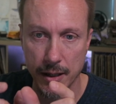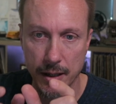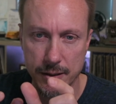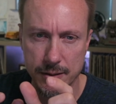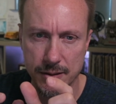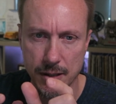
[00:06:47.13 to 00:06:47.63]

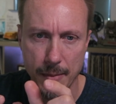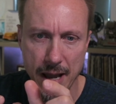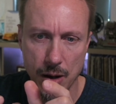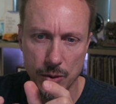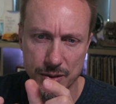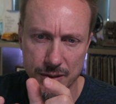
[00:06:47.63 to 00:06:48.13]
It's
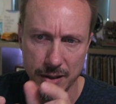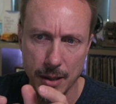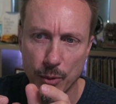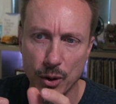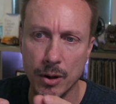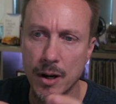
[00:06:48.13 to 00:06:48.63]
somehow
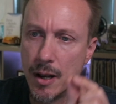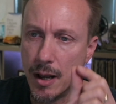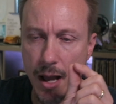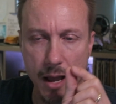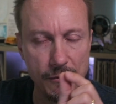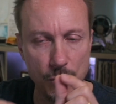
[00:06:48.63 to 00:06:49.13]
slimmer.
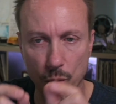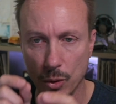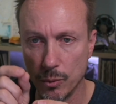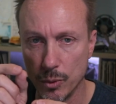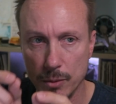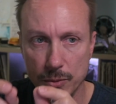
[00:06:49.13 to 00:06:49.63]
I have more
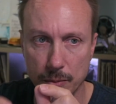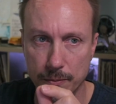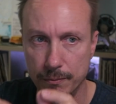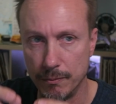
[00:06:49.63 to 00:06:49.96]
room to